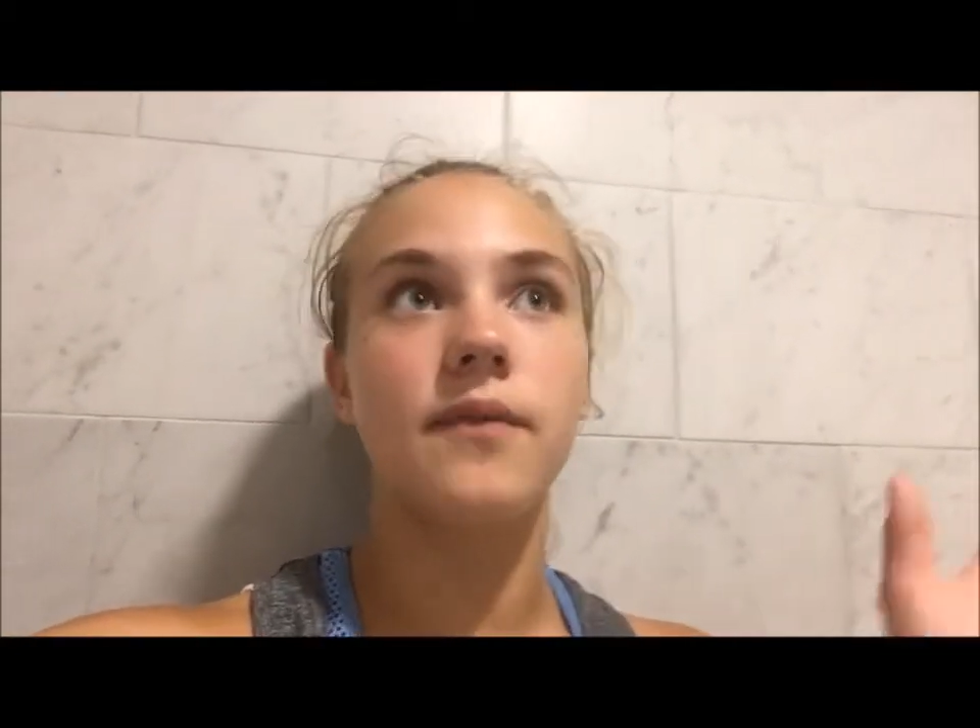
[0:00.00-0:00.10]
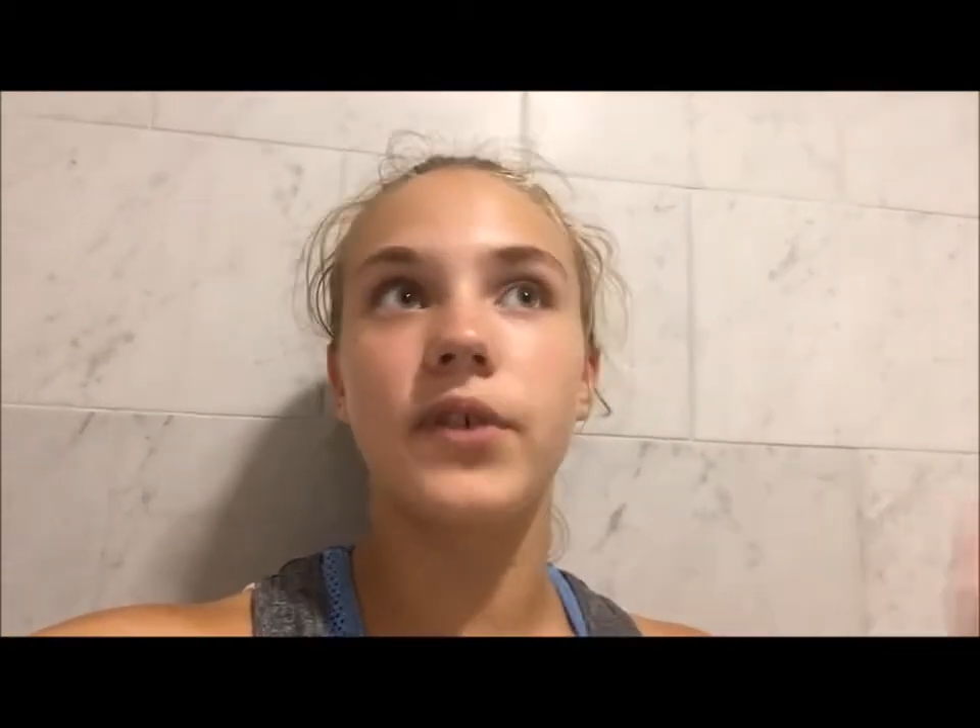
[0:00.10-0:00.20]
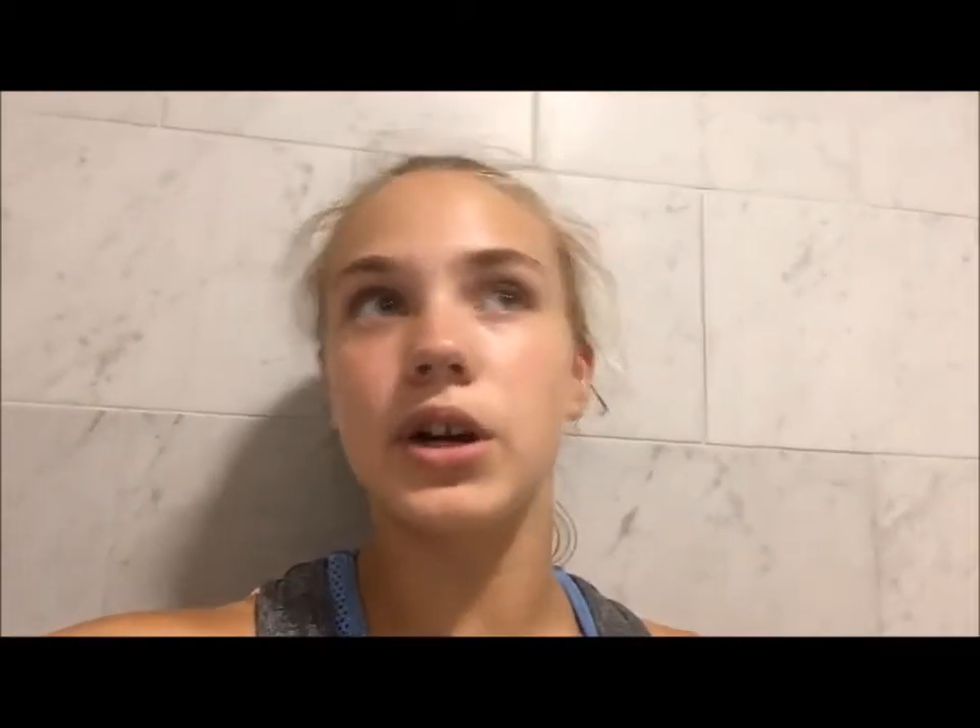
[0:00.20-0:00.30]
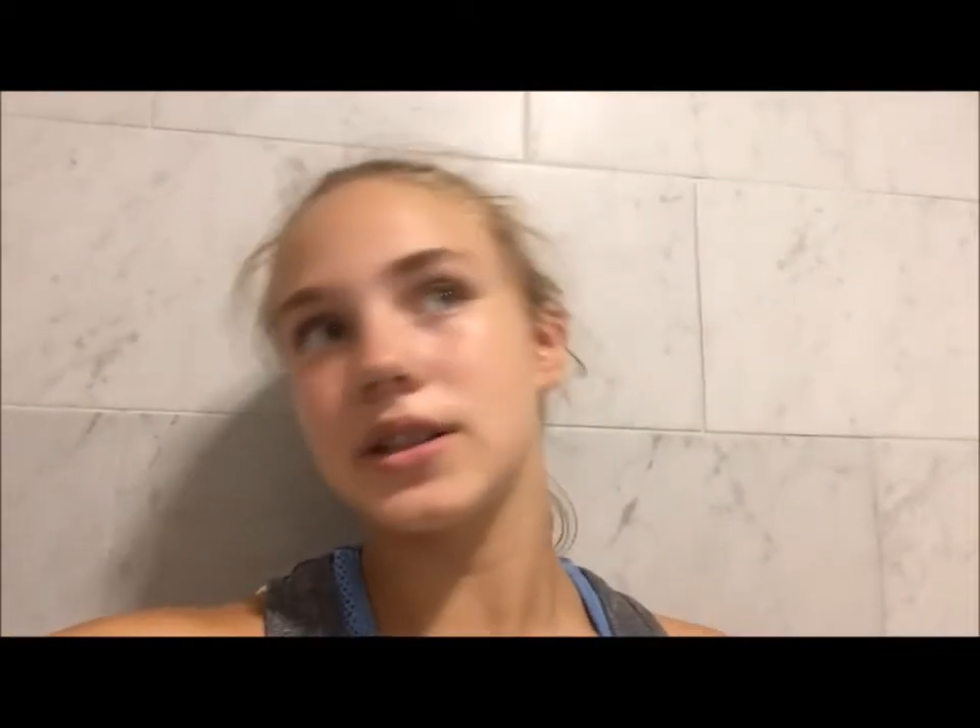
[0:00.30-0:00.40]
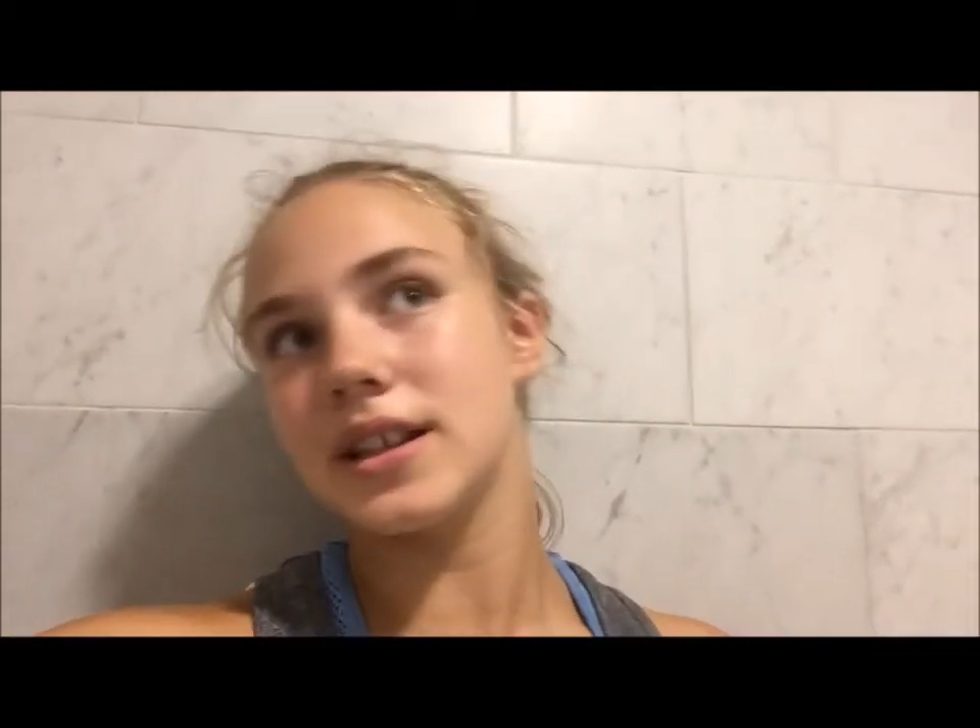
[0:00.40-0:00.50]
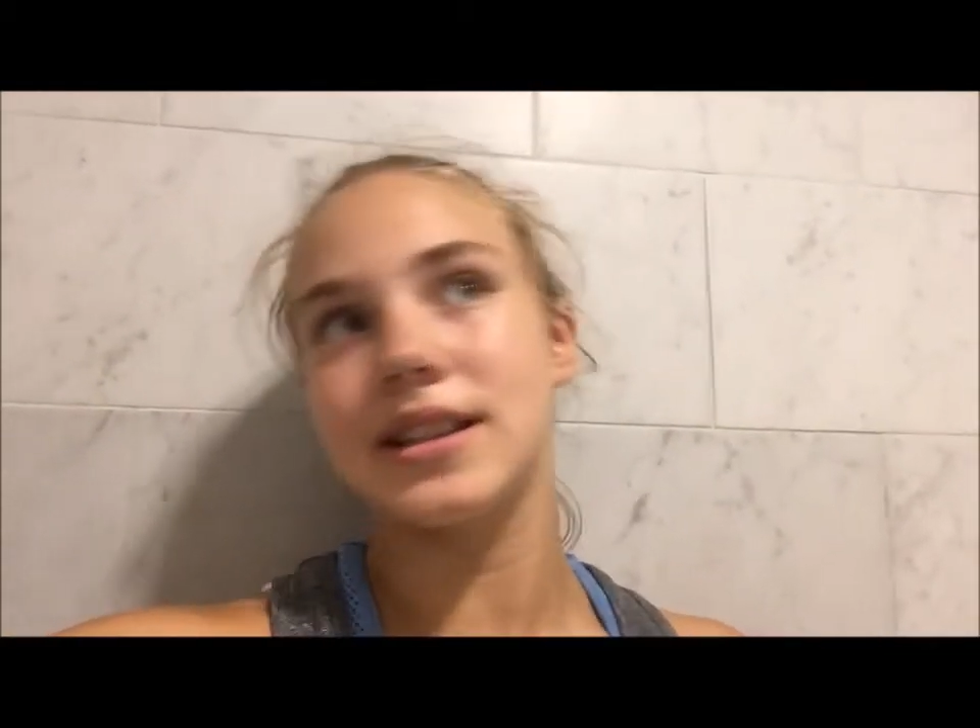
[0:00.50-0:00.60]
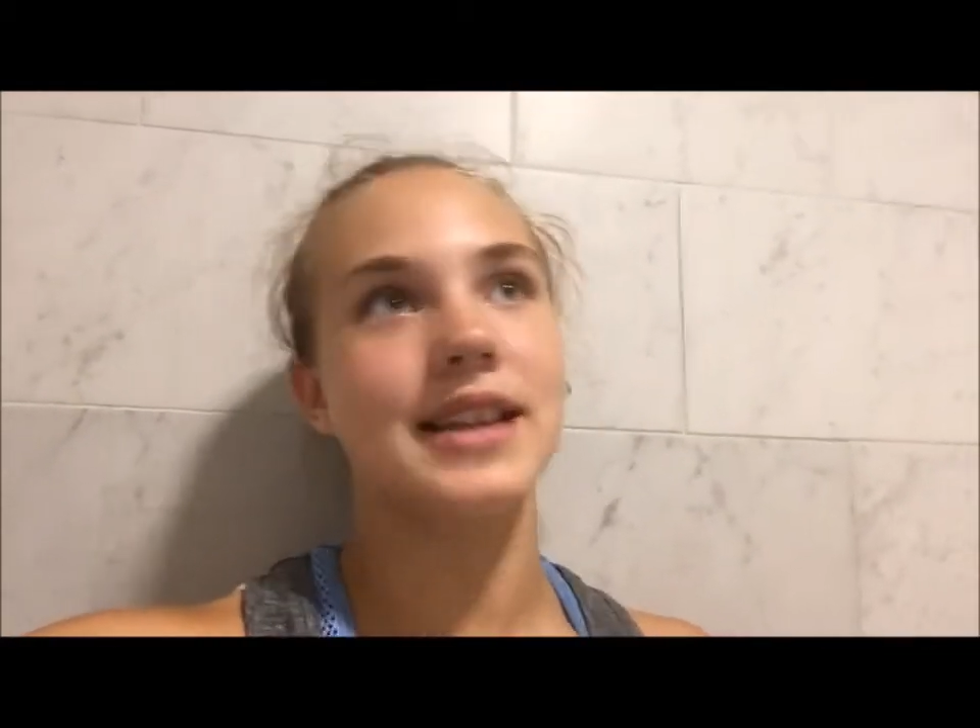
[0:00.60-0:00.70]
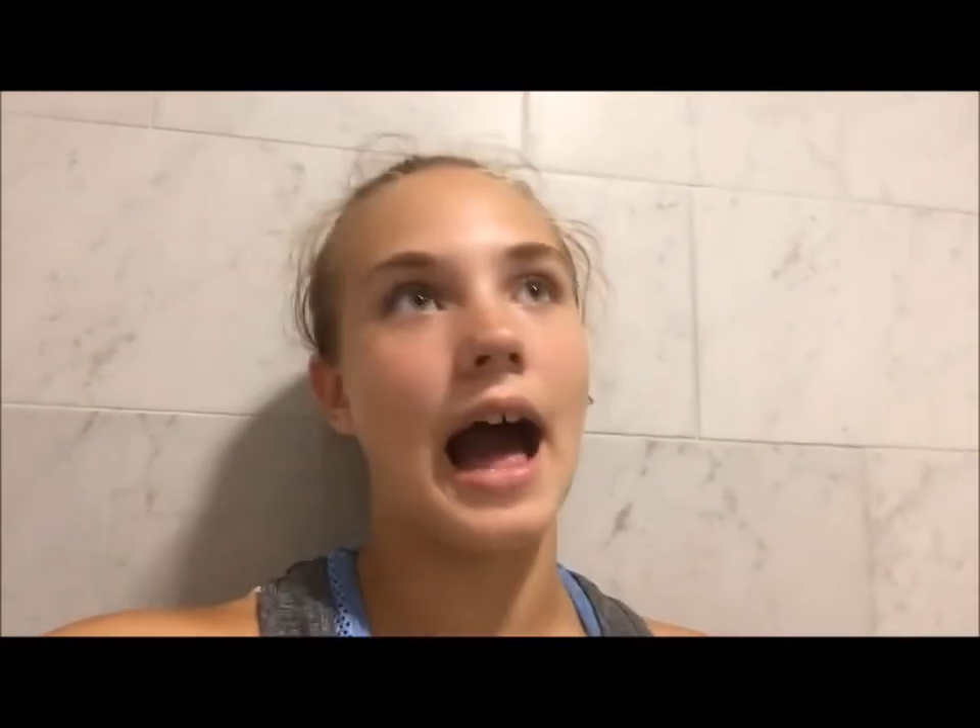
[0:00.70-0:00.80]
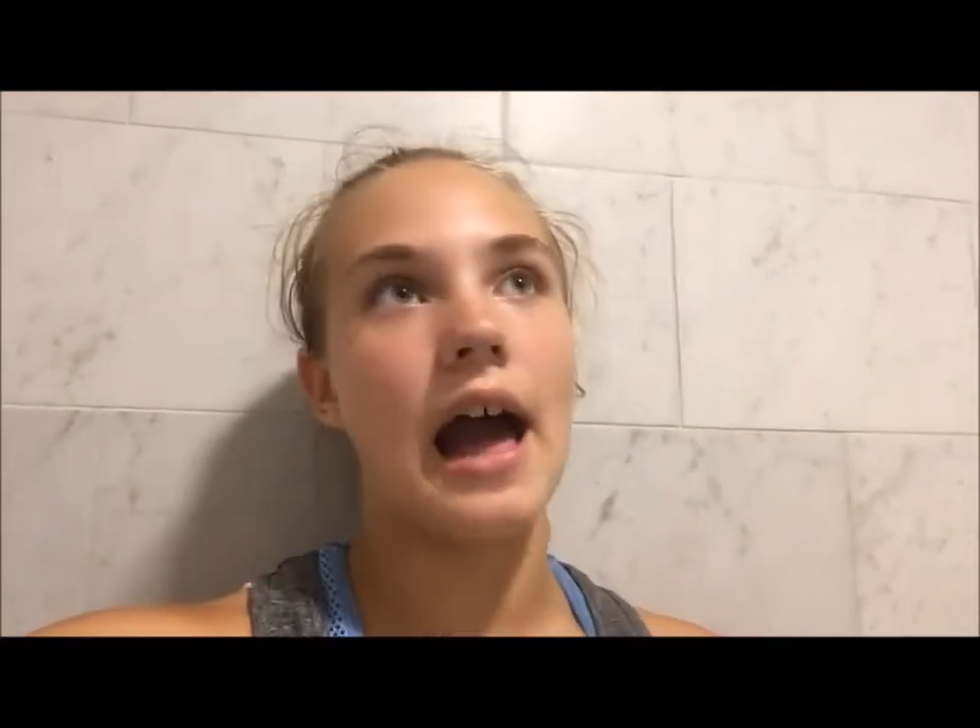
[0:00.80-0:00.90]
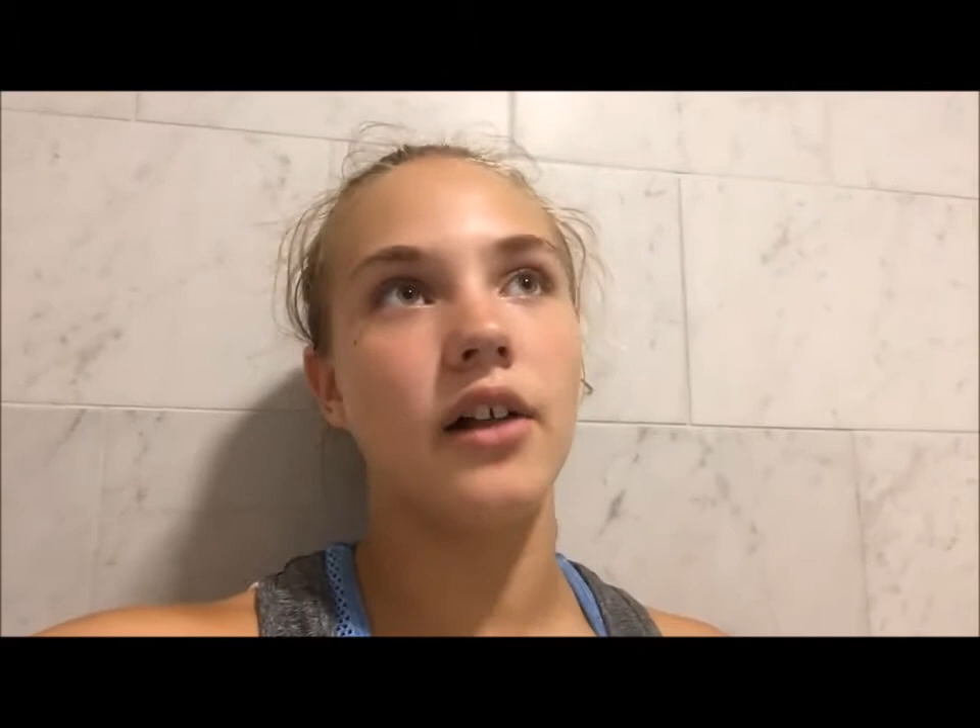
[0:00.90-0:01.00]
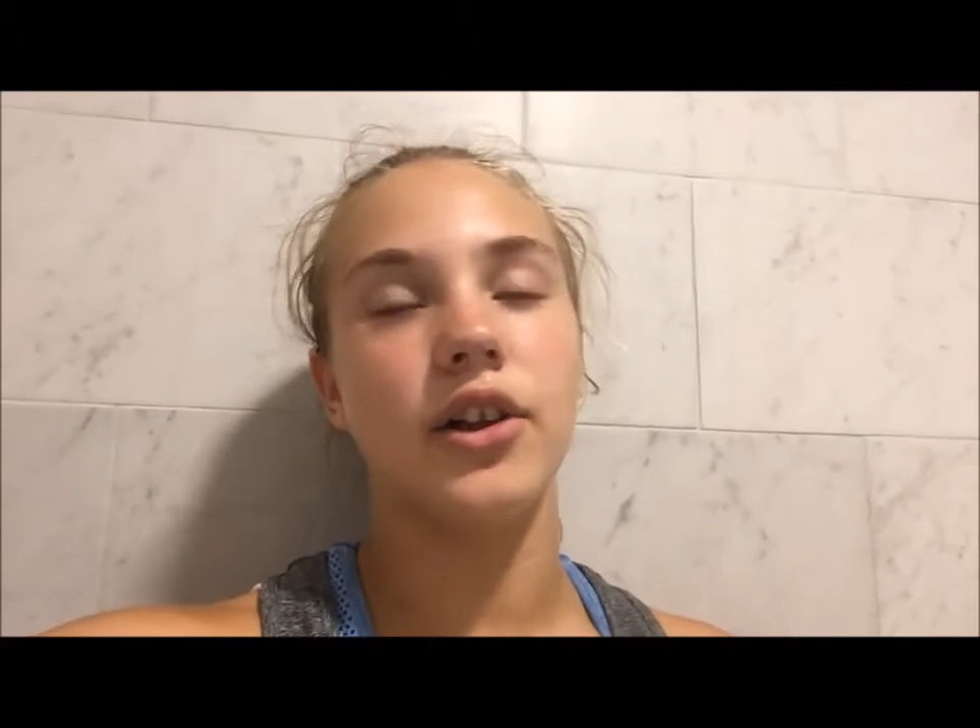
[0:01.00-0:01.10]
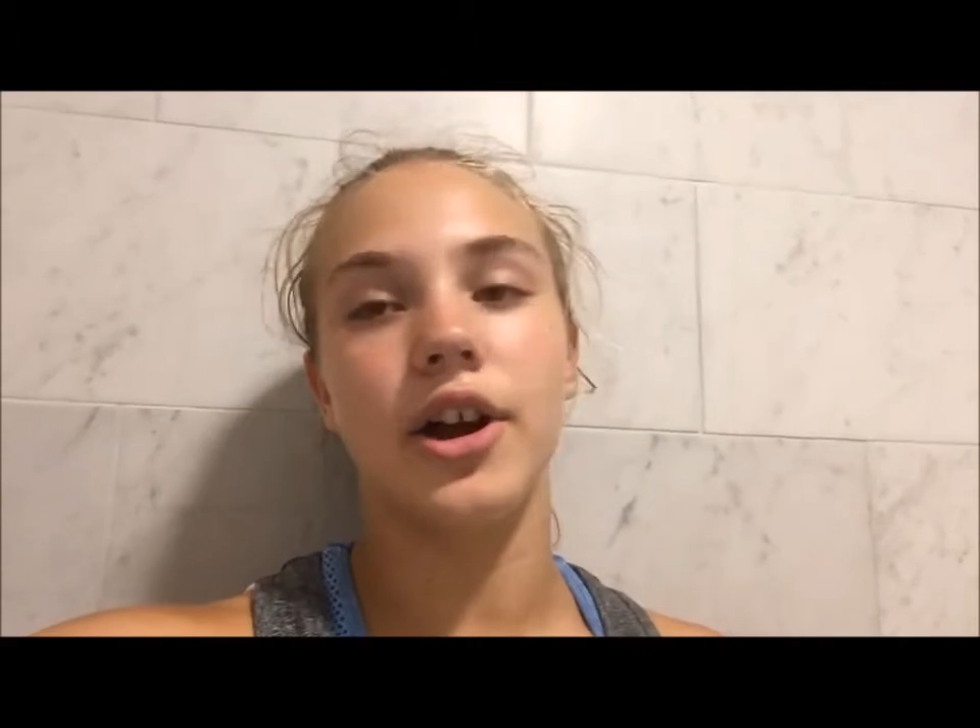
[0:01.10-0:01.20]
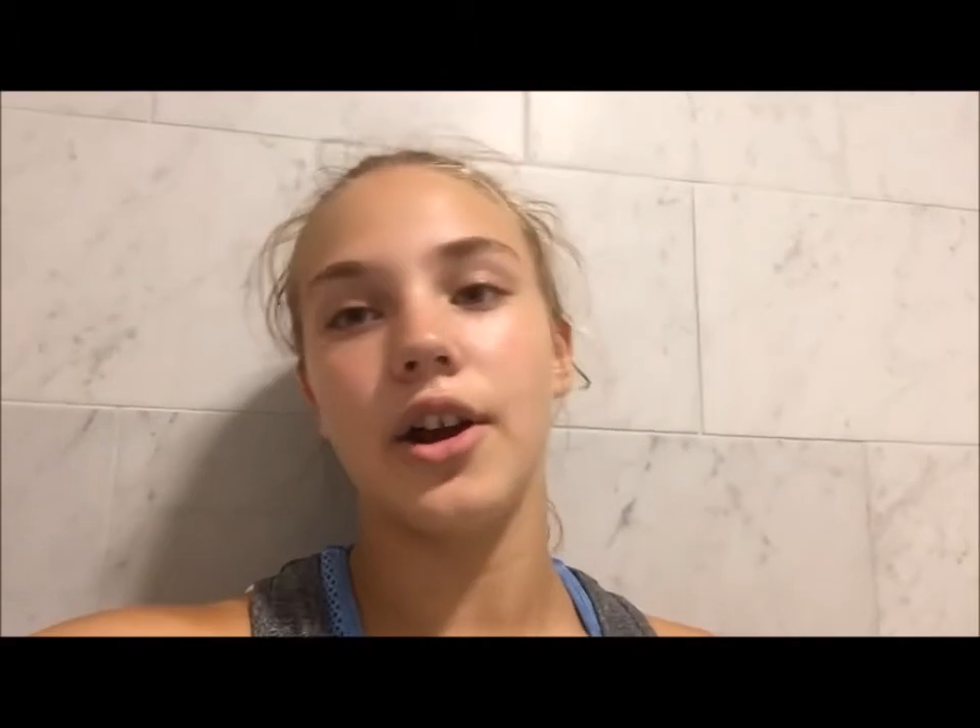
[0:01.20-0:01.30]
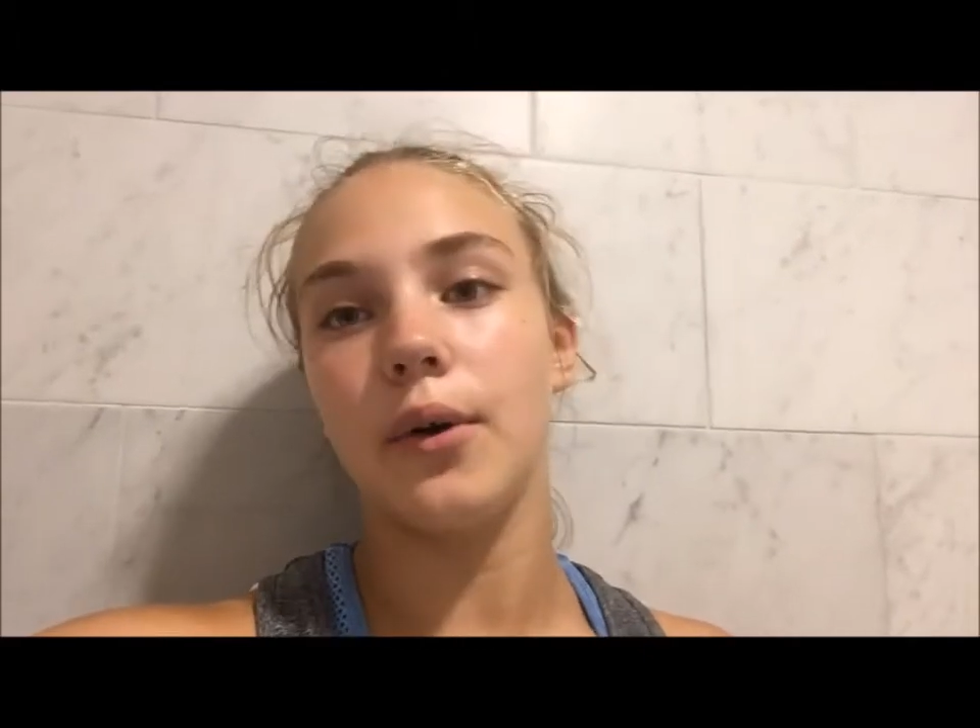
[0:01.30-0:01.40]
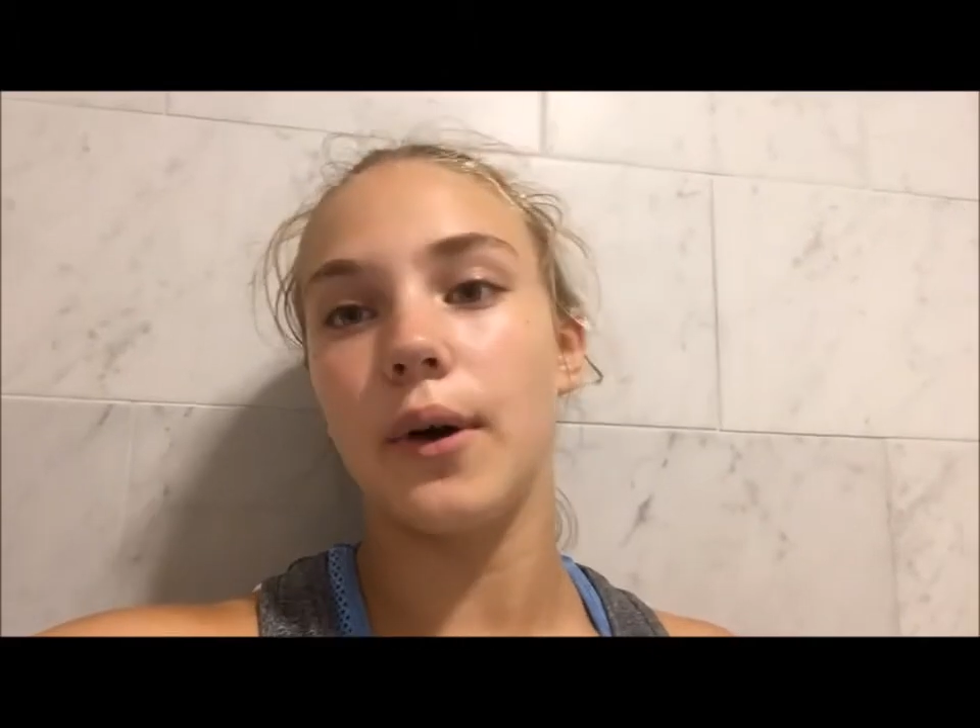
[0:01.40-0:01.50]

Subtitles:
VersaStyler